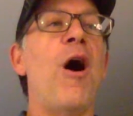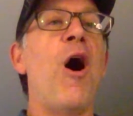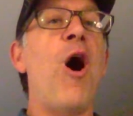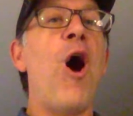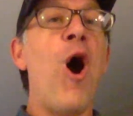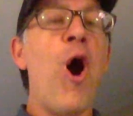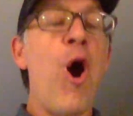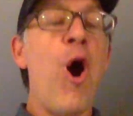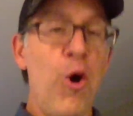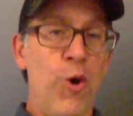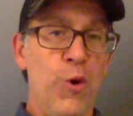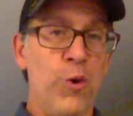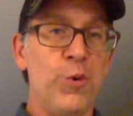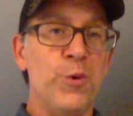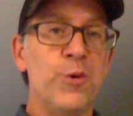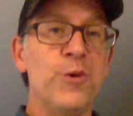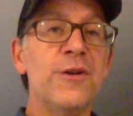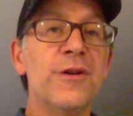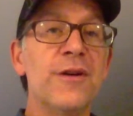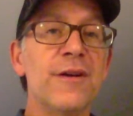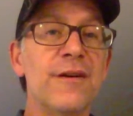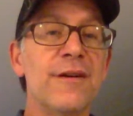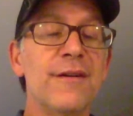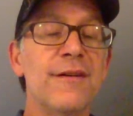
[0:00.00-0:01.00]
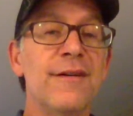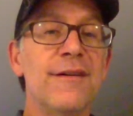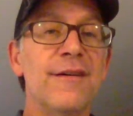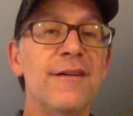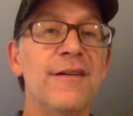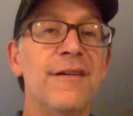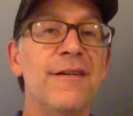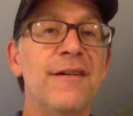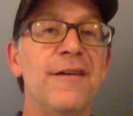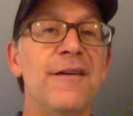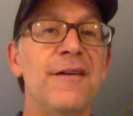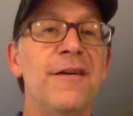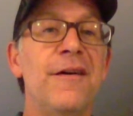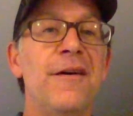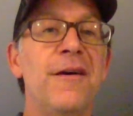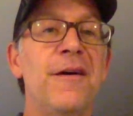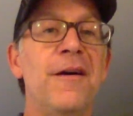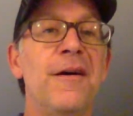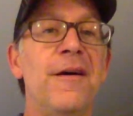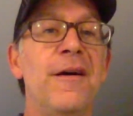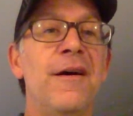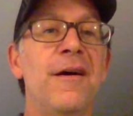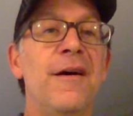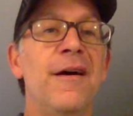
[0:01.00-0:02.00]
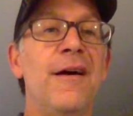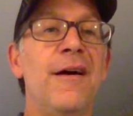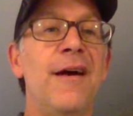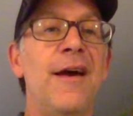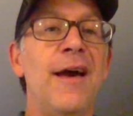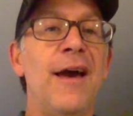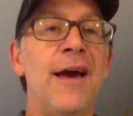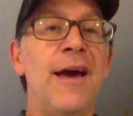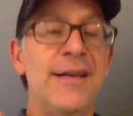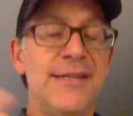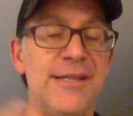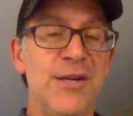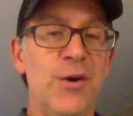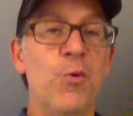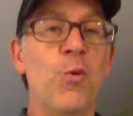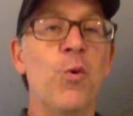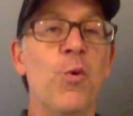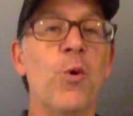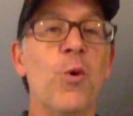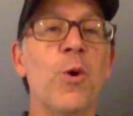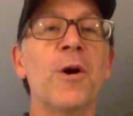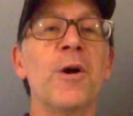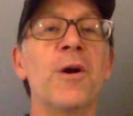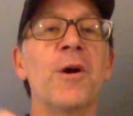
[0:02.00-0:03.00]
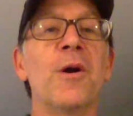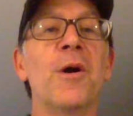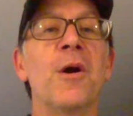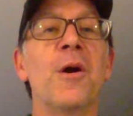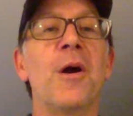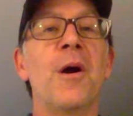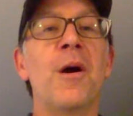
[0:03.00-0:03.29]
owned, as it were,